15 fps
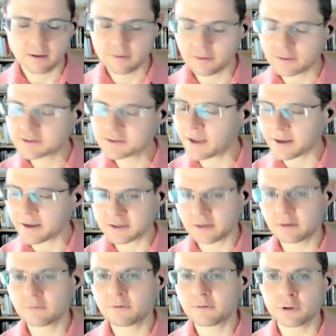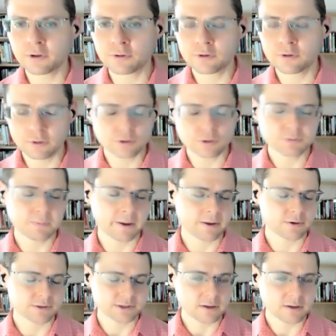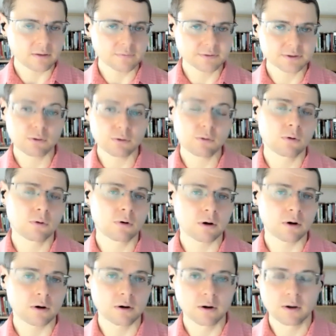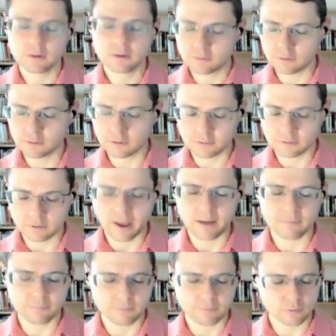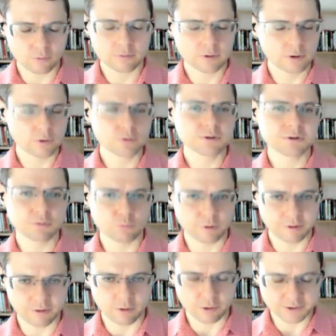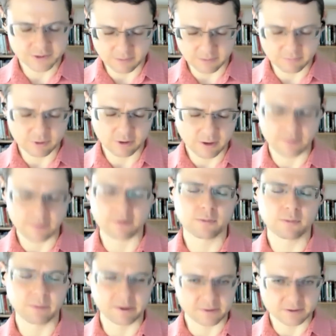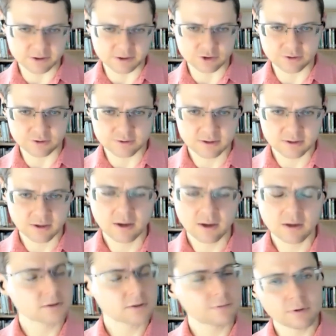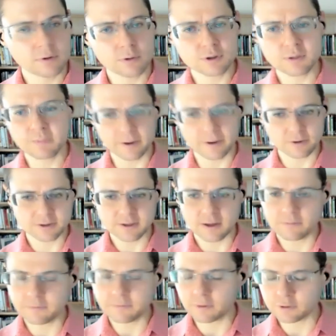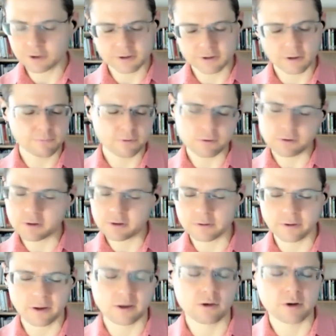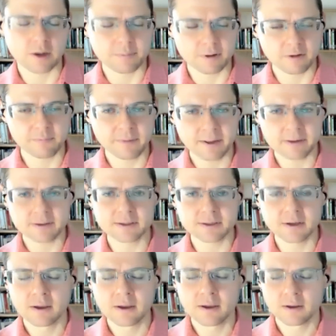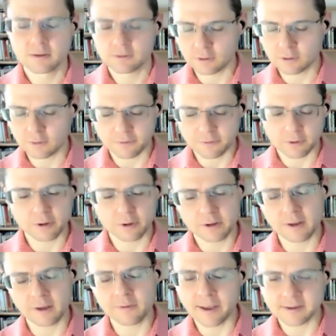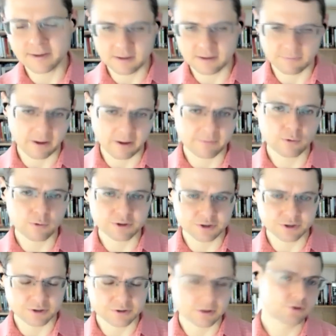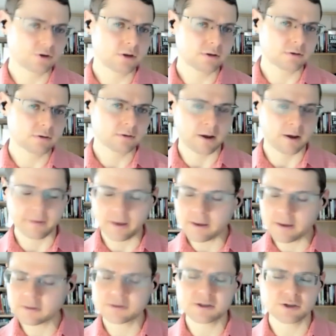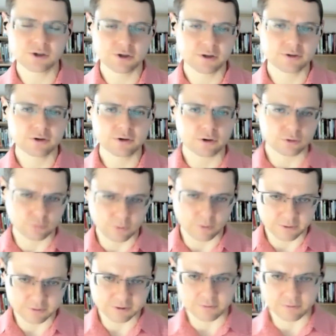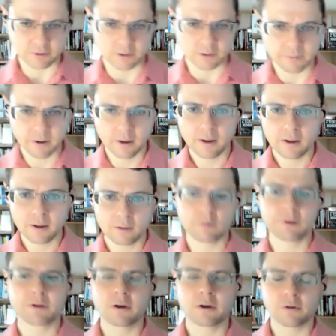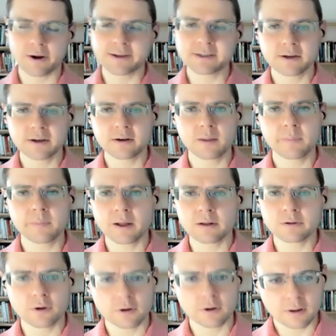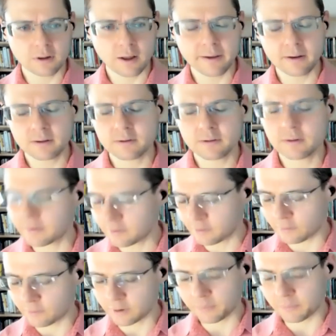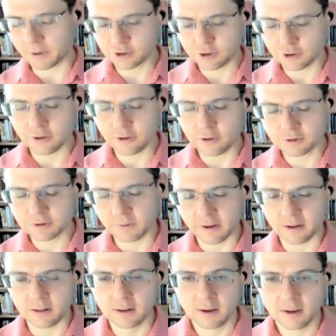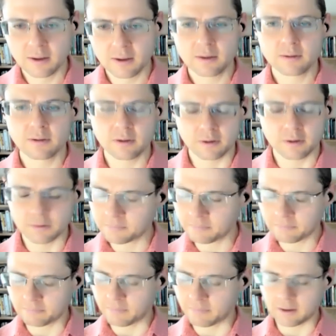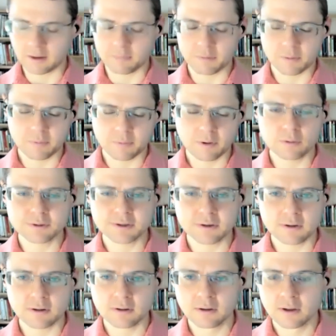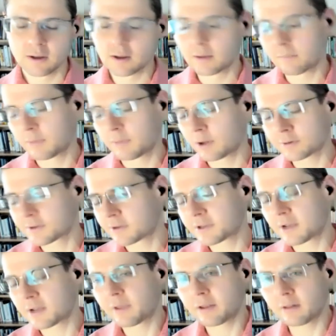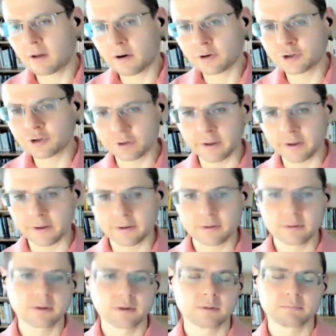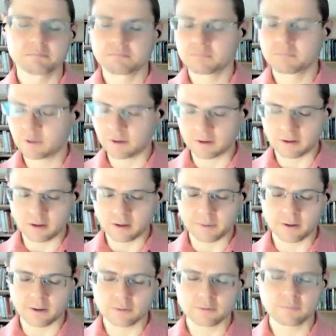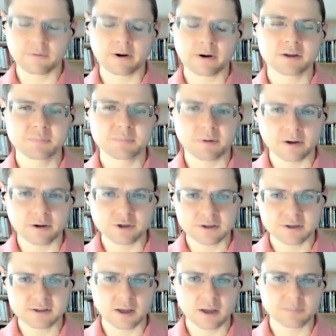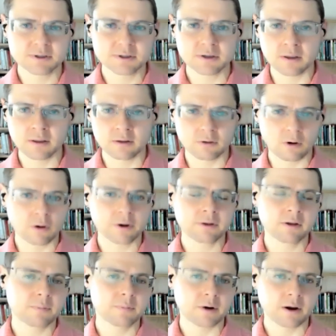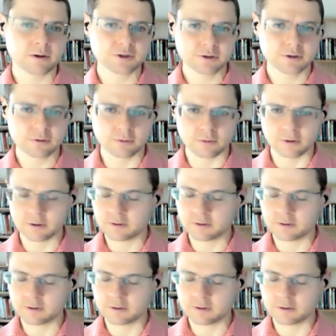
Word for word: It's excellent for you to use by yourselves or to have use with your team together to make decisions. So if you use it by yourself, you'll just go through it. It'll take you a couple of minutes to go through it and ask the five questions that you need on any decision that you don't want to screw up. Whether you're writing an email to a client that you want to make sure goes well, you're making a proposal, but also something larger like thinking about various project steps in an auditing project or